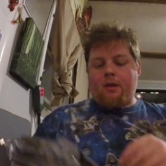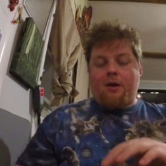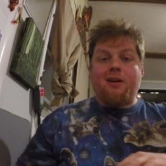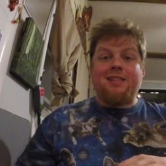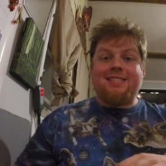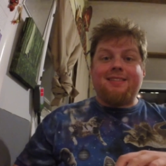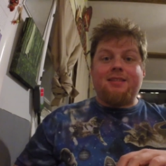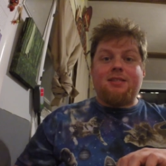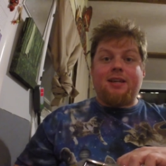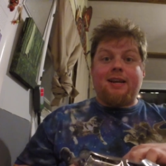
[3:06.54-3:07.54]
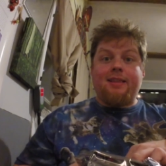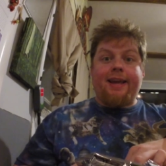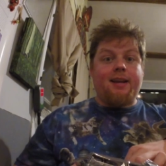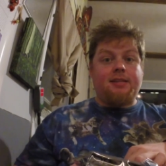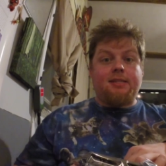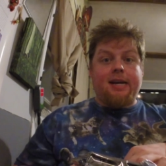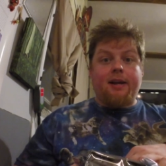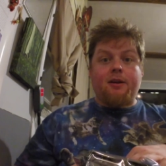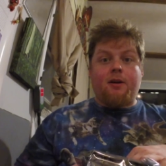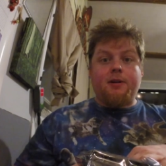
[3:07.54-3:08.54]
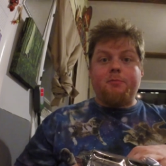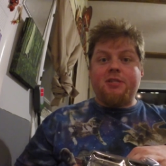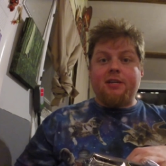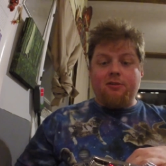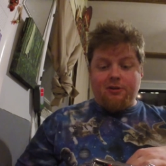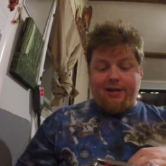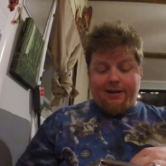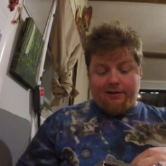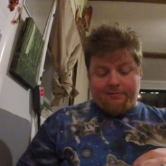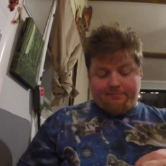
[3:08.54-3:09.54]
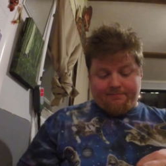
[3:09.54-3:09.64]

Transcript: Alright, let's get this thing out of the anti-static condom and take a look at it.